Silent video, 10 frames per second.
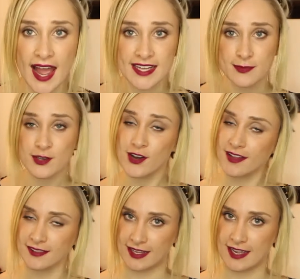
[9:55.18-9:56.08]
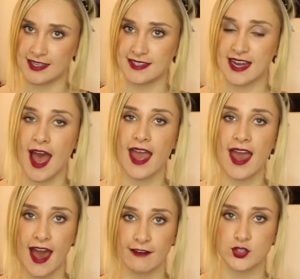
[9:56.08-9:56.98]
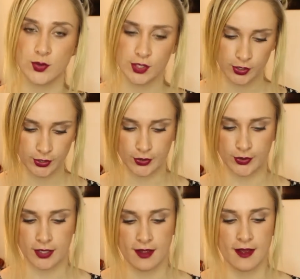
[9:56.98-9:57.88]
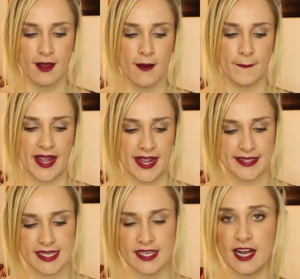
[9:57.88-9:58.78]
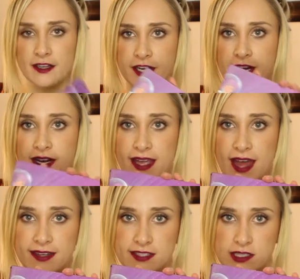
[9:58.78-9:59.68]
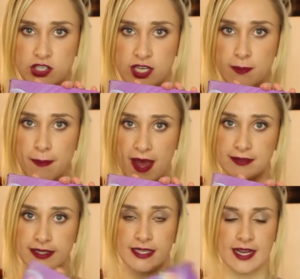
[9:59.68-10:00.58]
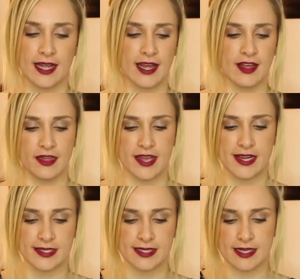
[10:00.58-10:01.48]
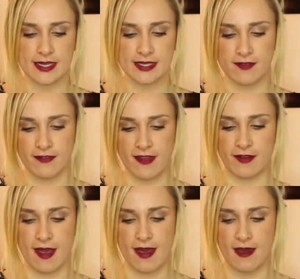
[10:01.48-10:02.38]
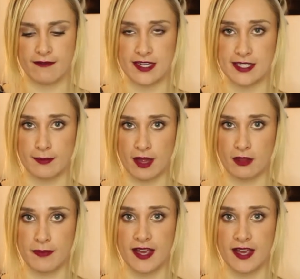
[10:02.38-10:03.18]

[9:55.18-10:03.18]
last but not least, I have to include my 18 color Galaxy Chic palette. This is a favorite of this month